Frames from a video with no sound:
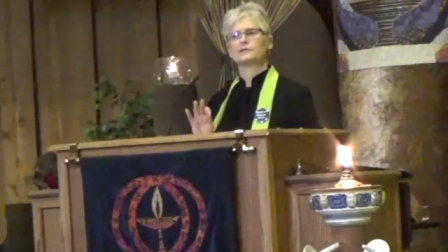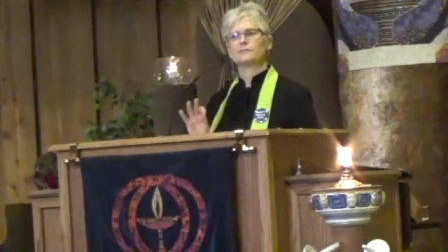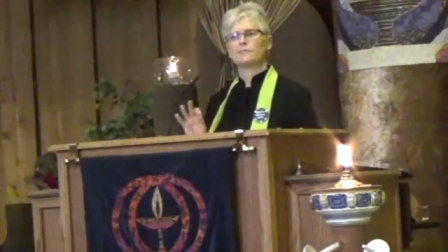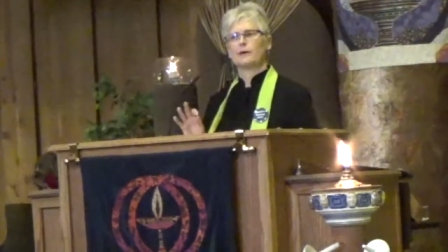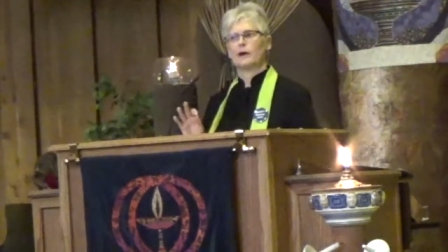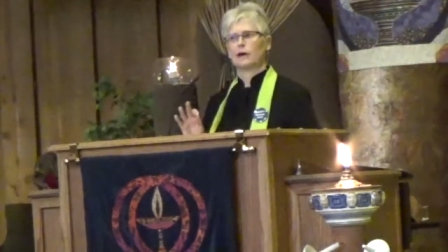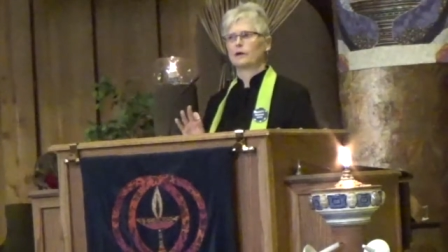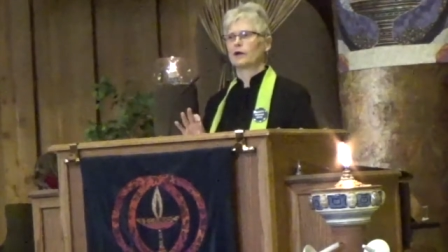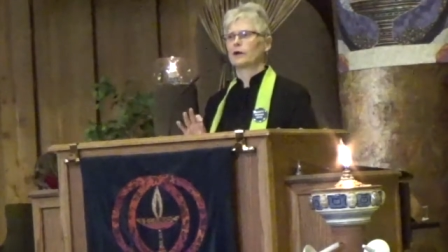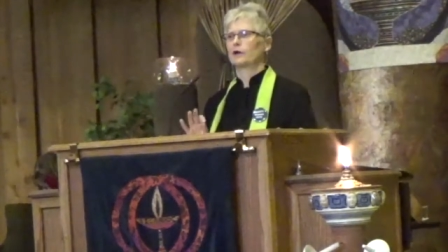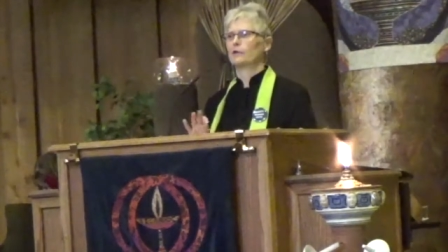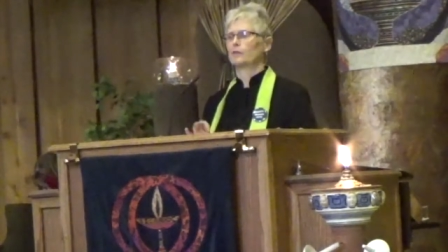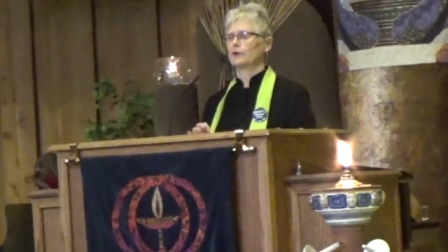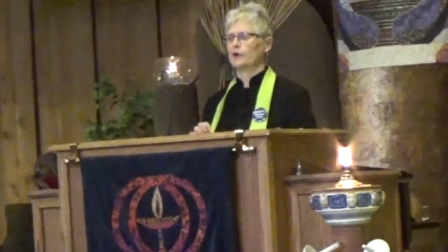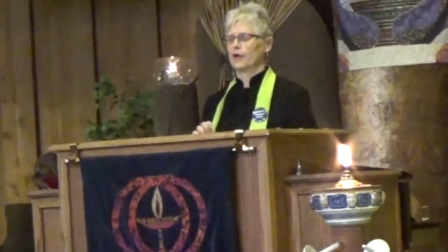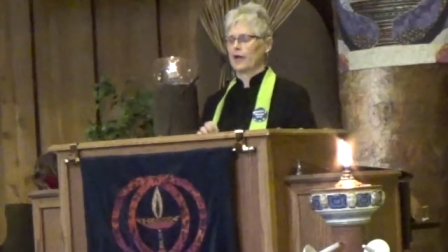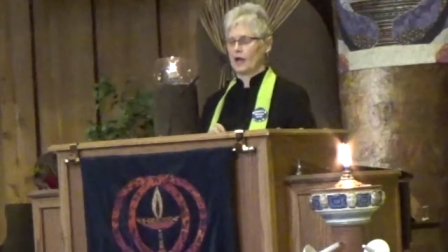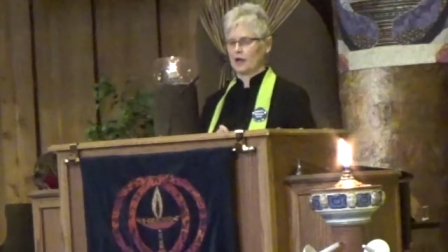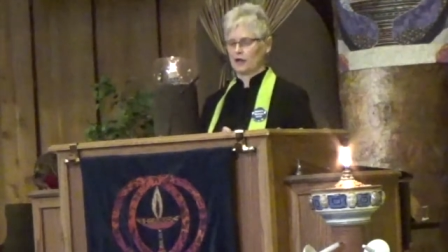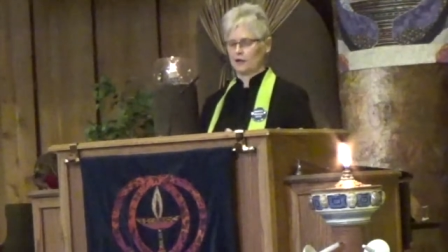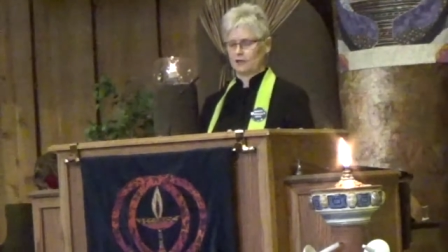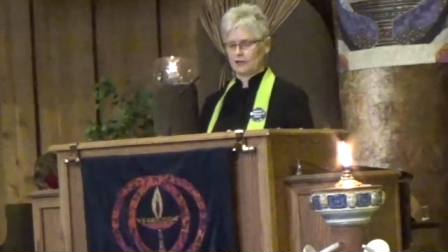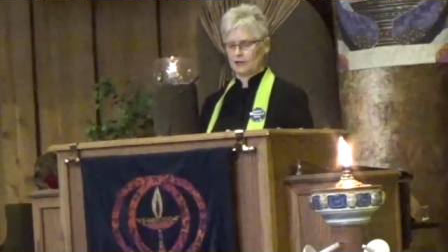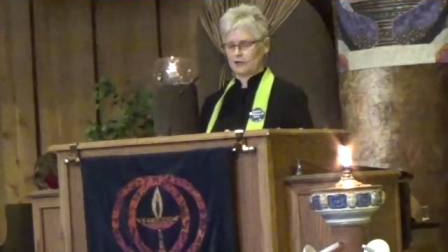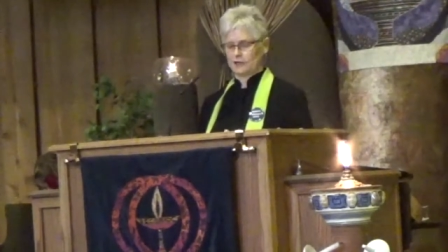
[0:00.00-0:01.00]
about our
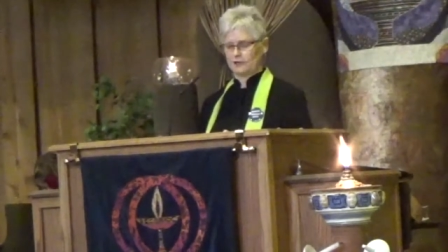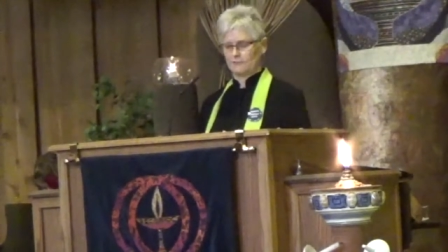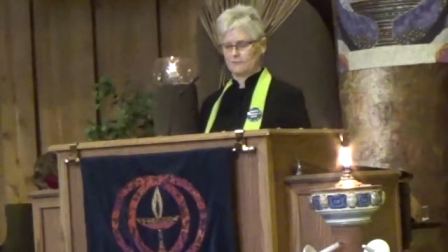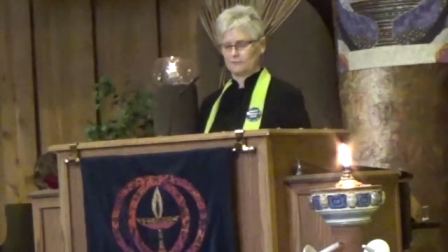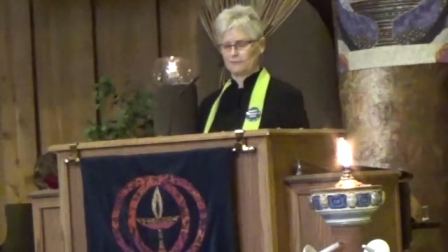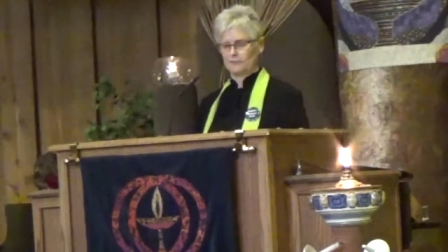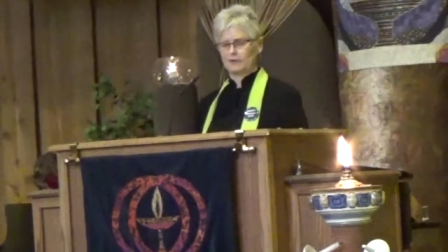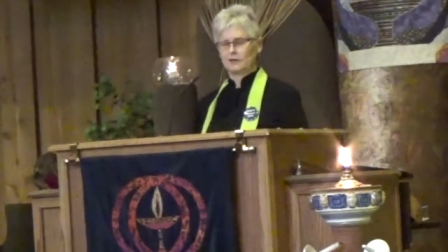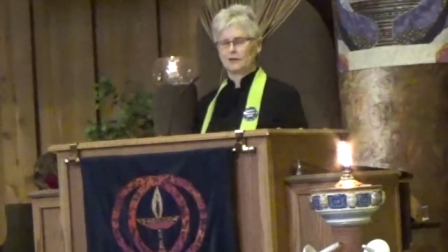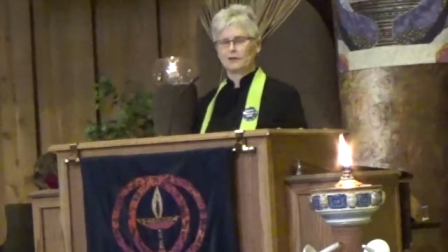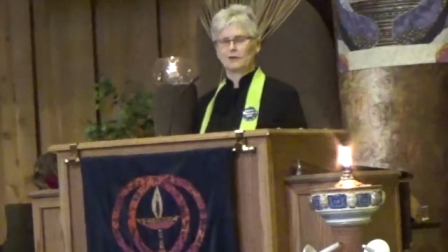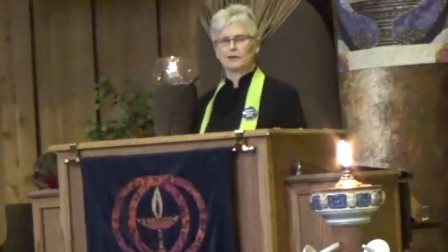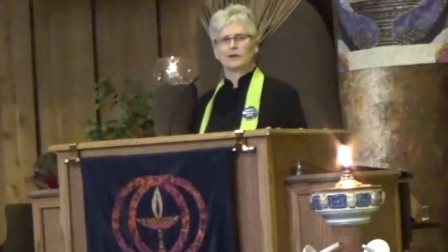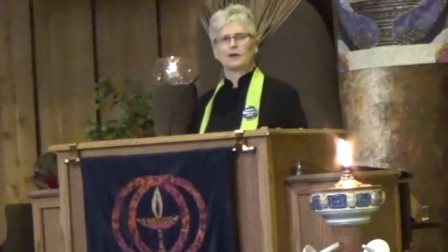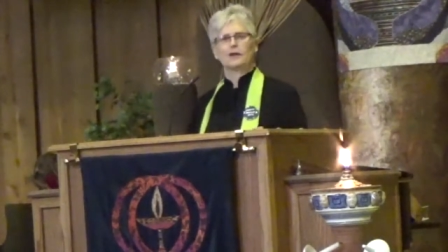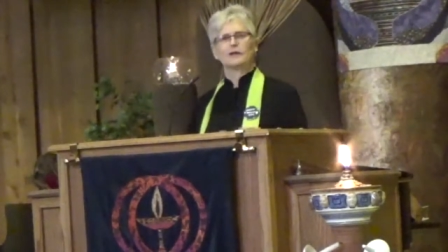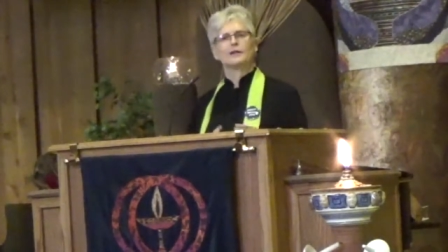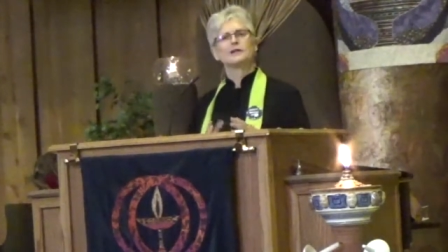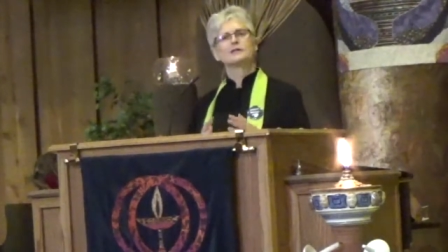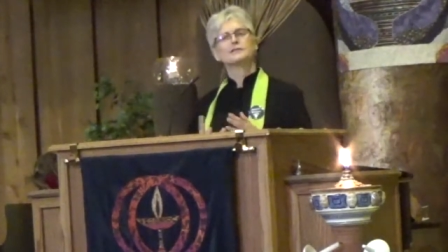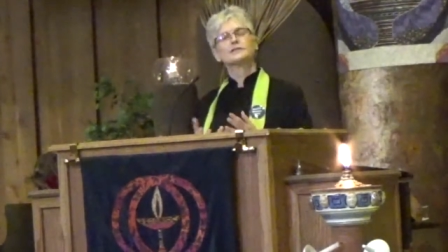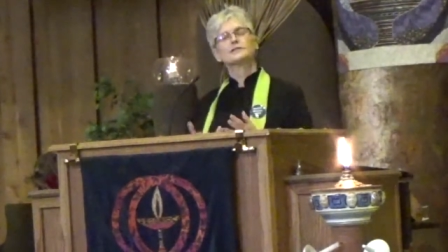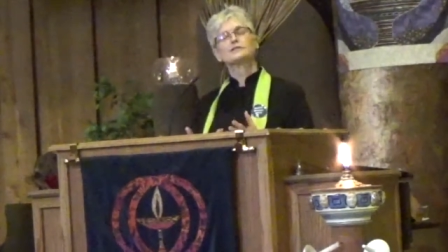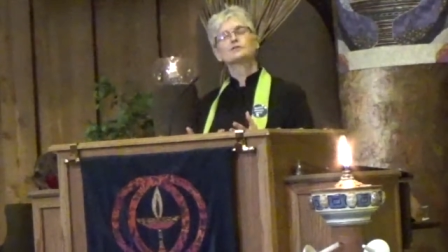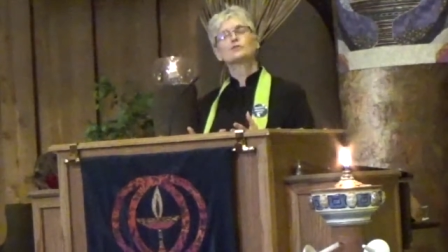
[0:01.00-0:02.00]
reality.
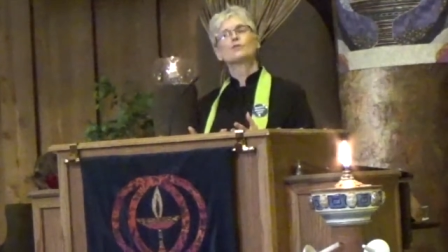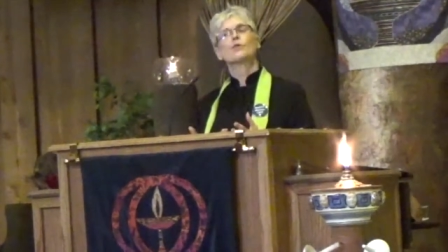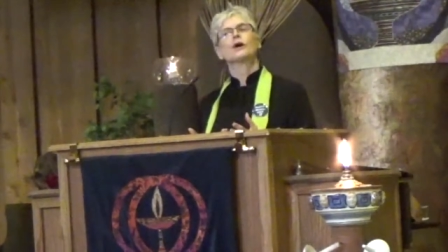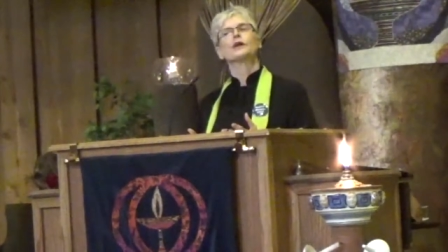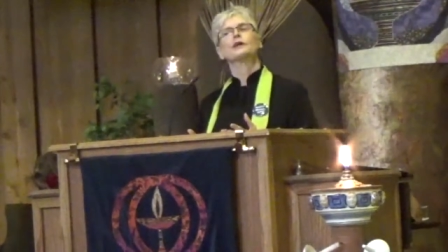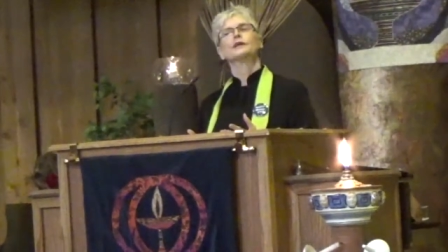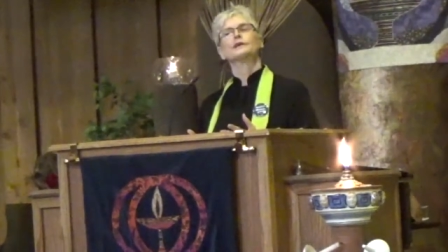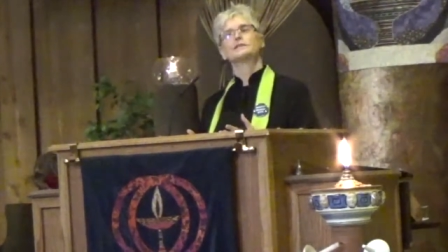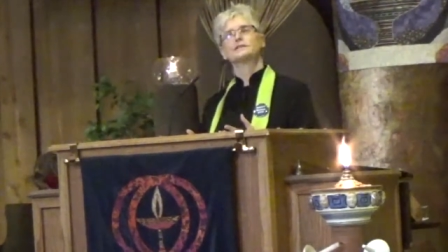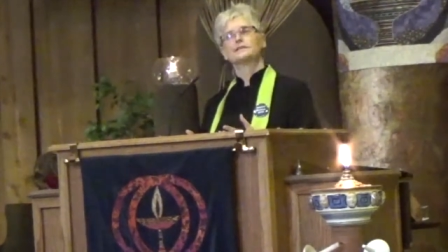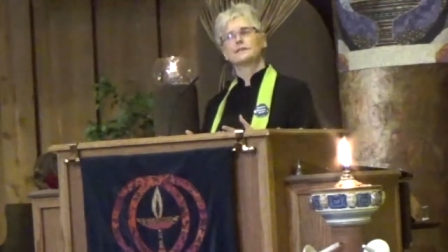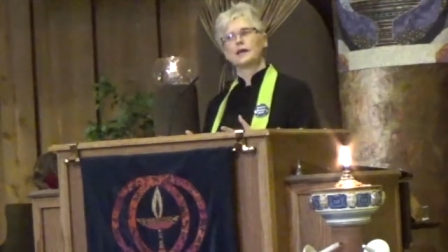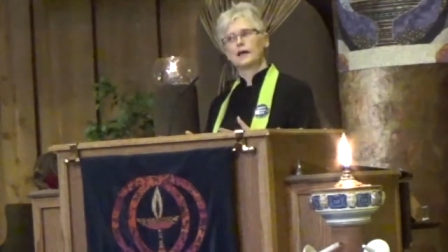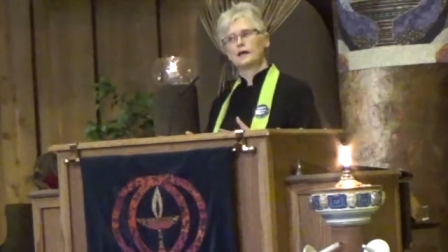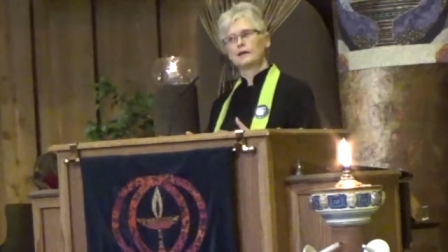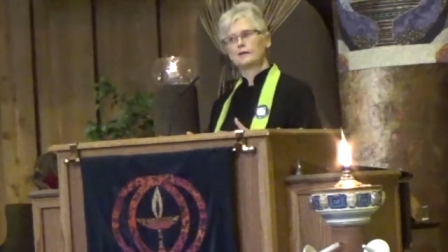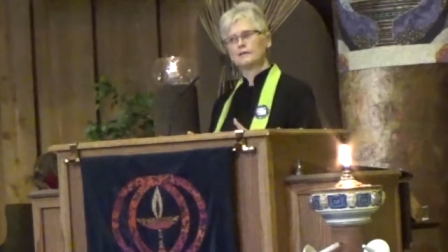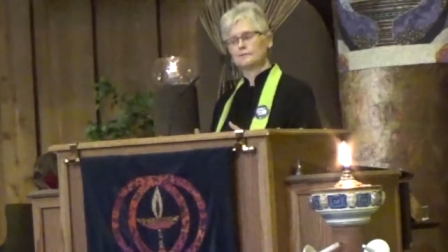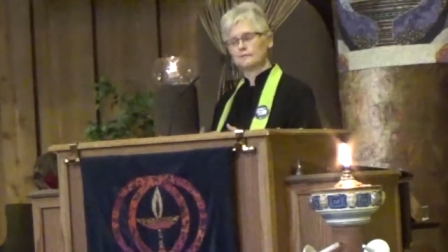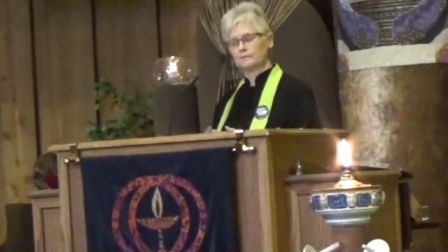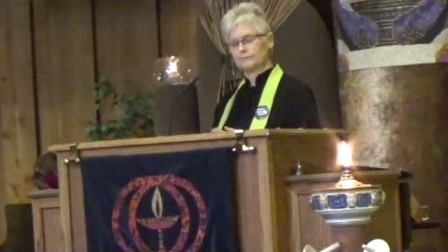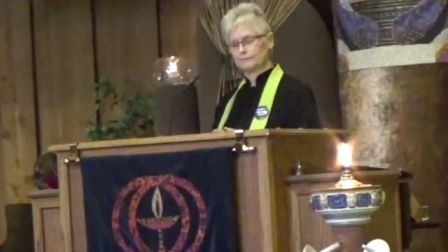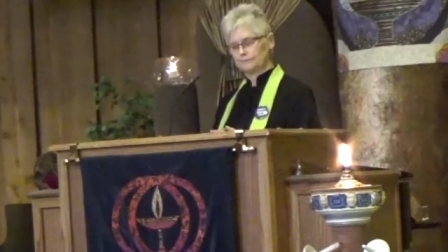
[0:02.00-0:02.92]
This is what he said.